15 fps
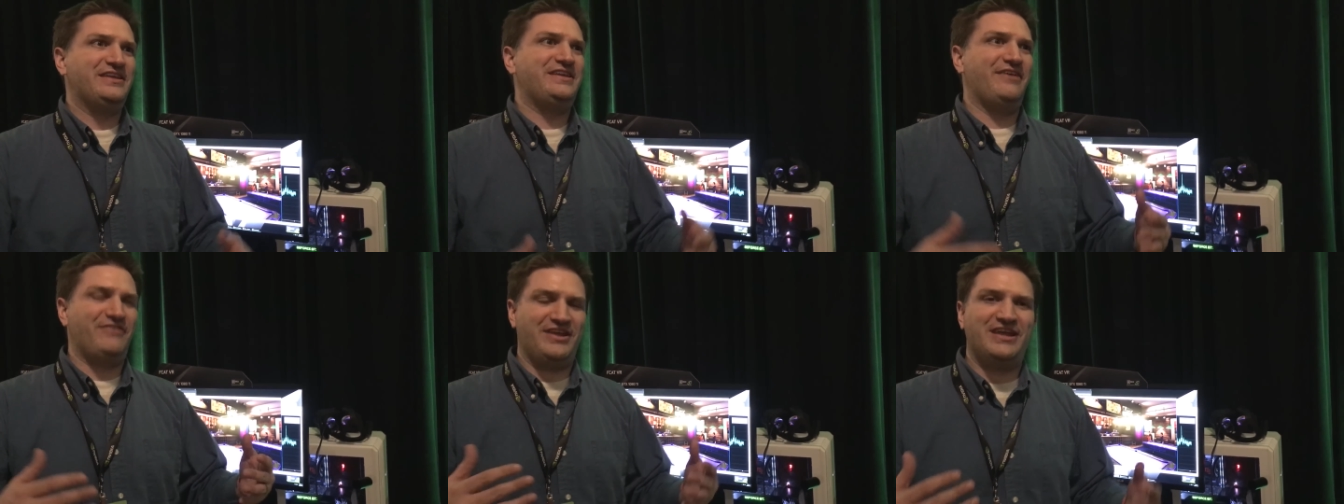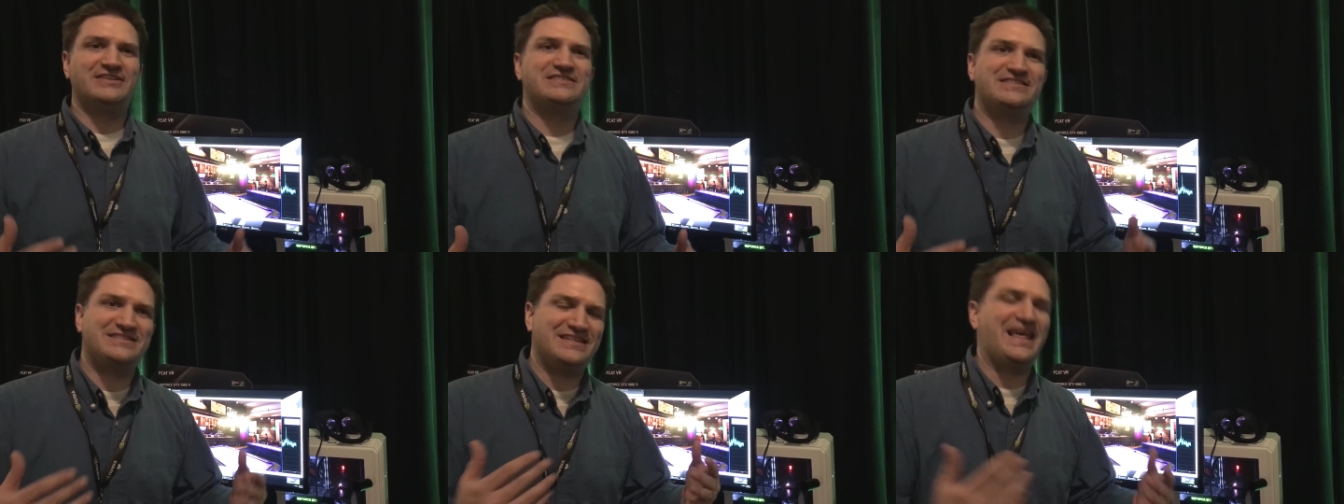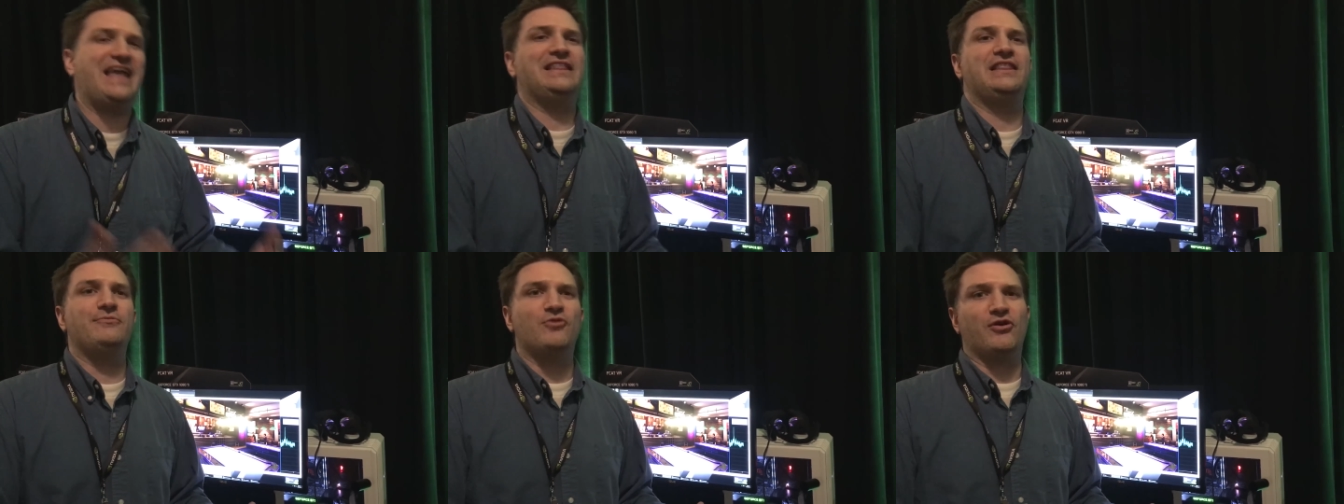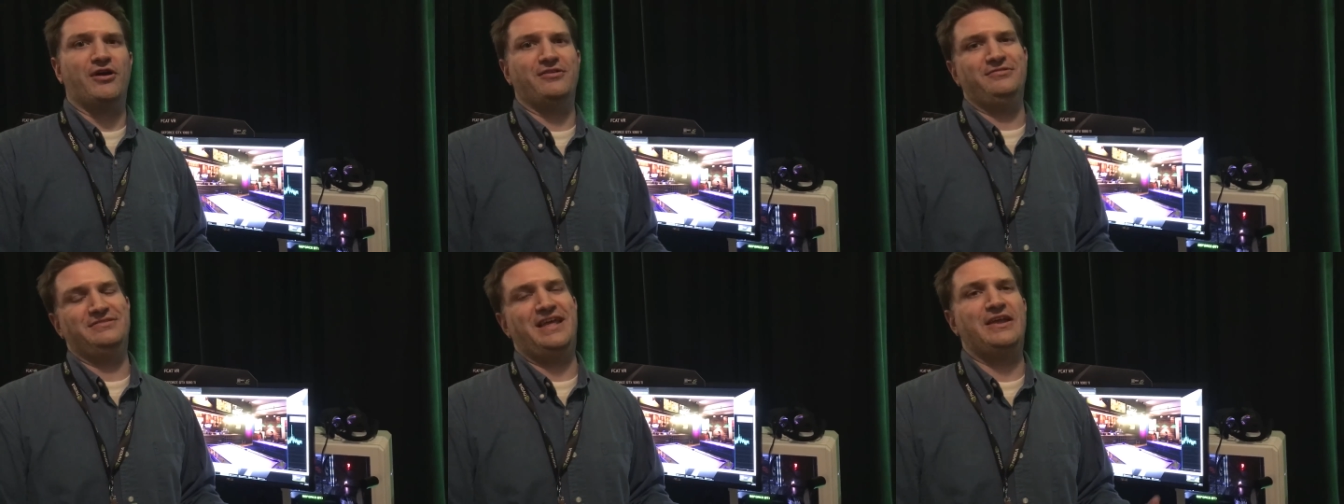giving it slightly
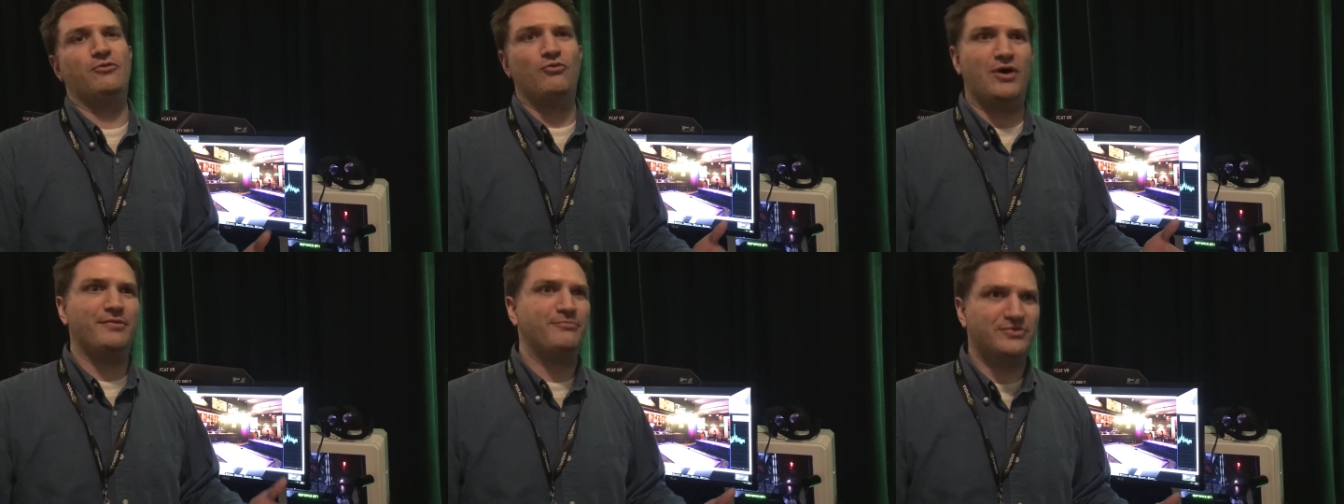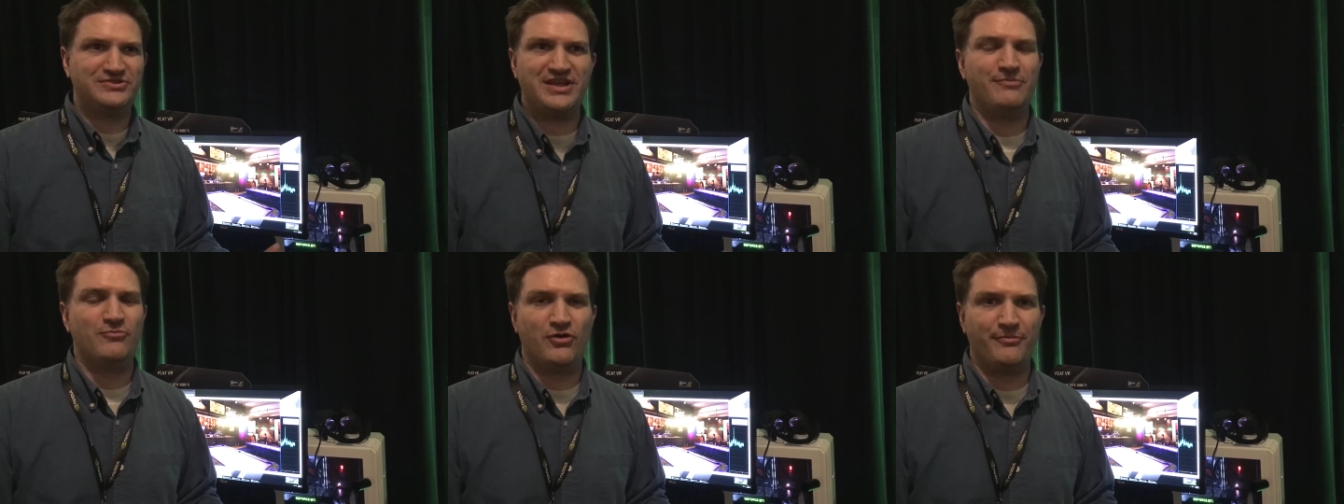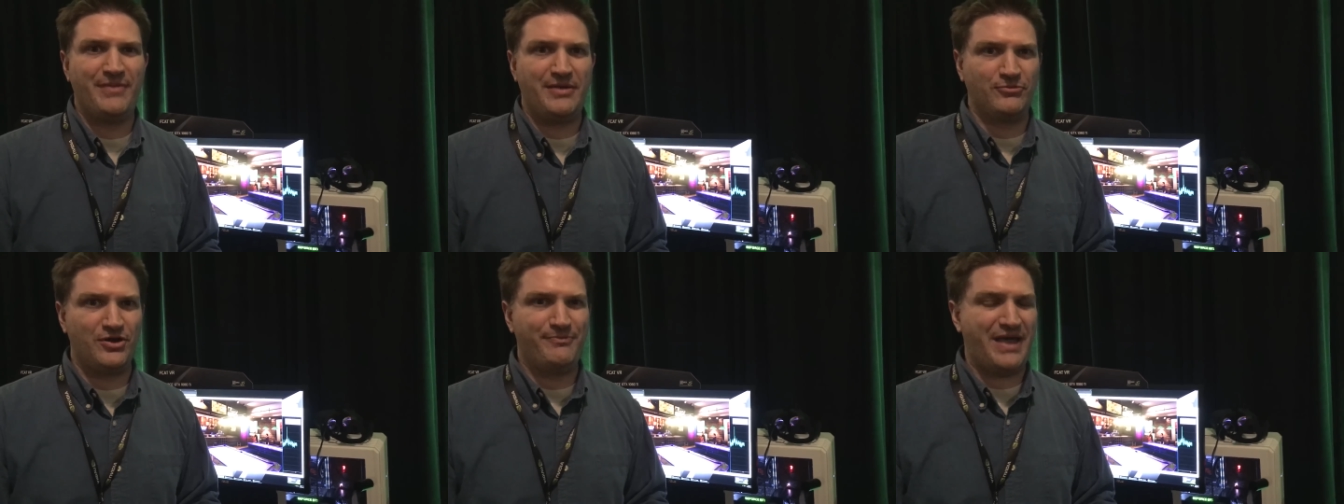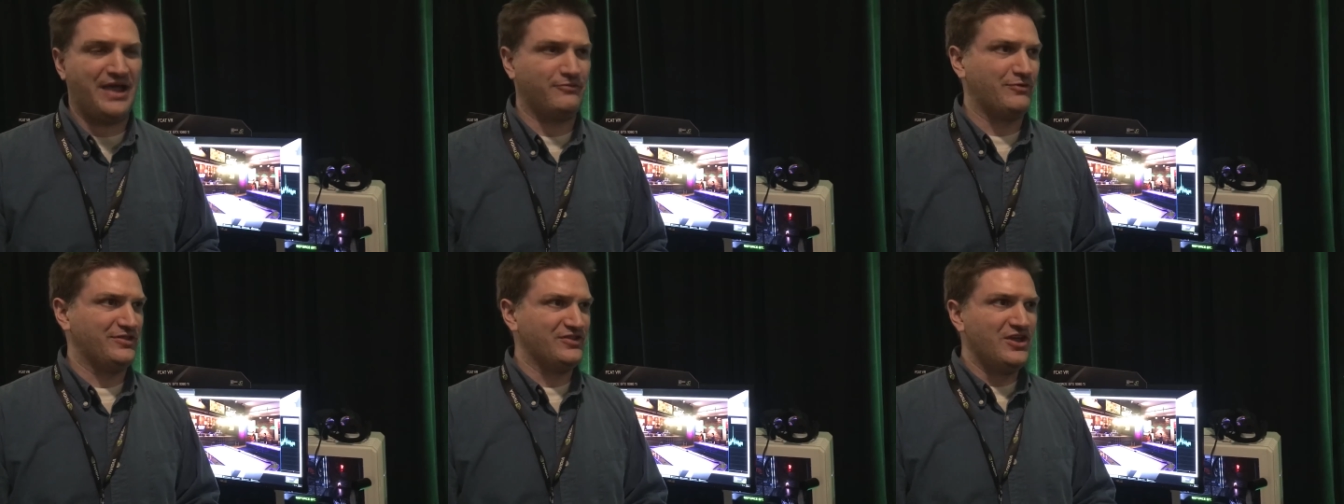more, like 1% more memory
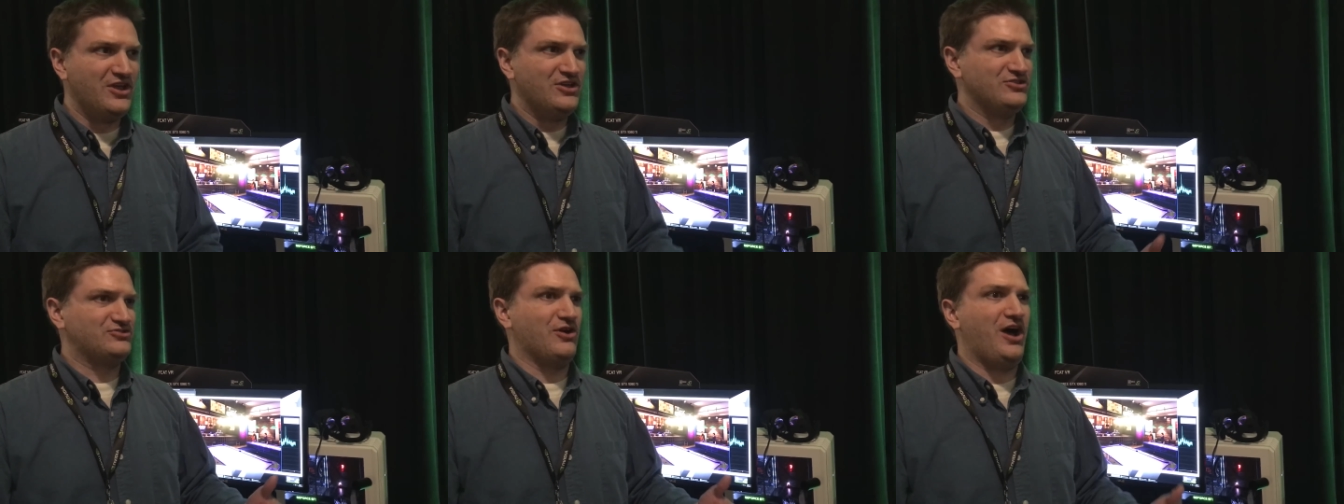bandwidth.